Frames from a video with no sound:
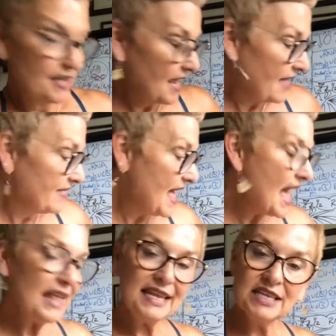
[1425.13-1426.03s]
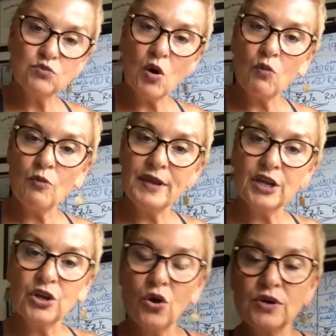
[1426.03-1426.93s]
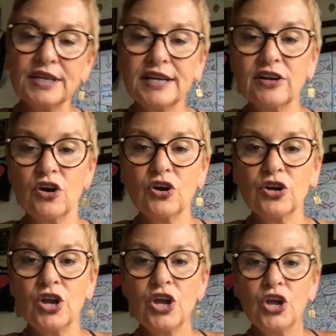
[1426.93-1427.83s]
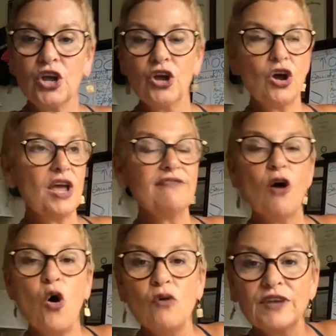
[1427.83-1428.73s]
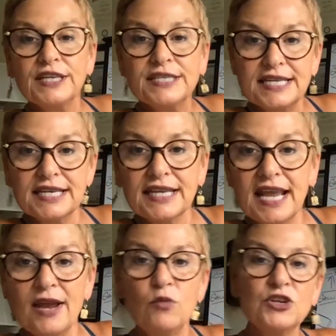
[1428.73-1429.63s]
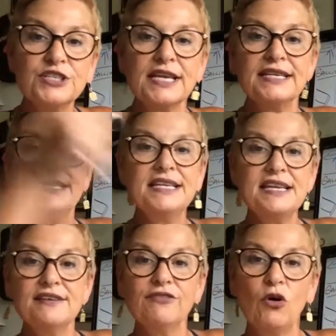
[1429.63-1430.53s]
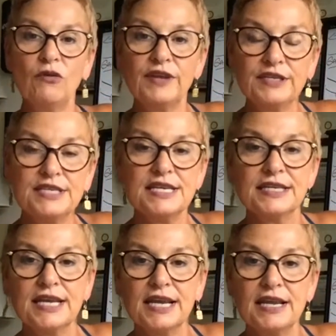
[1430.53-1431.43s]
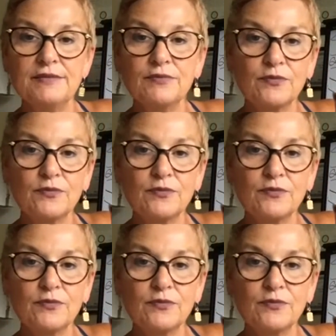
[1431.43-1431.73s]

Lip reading: And that is what will be encoded in our evolving DNA, which is a de-evolving DNA.